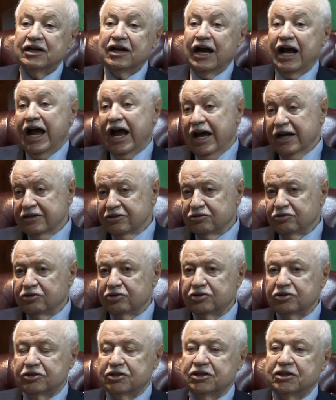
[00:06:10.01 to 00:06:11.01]
and
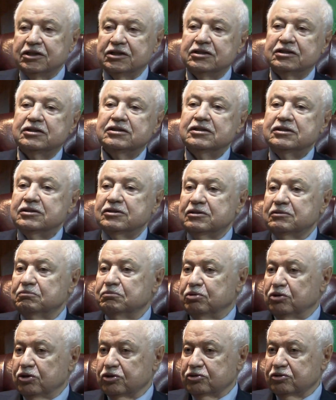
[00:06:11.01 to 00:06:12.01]
on the
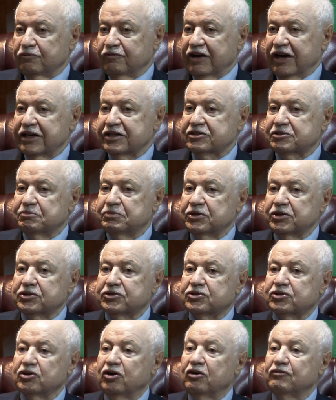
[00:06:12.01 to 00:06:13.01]
board of
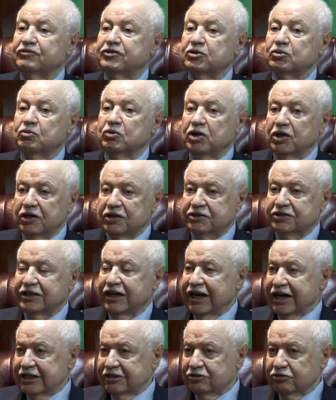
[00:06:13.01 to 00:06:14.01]
experts of the World
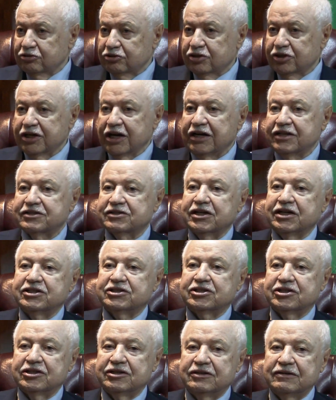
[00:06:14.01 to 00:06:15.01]
Trade
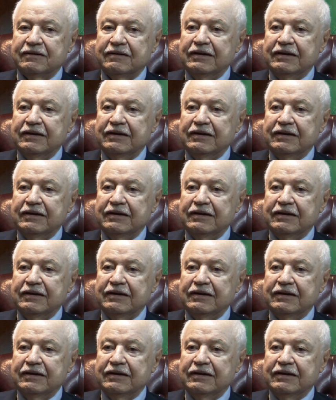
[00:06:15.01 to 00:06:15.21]
Organization,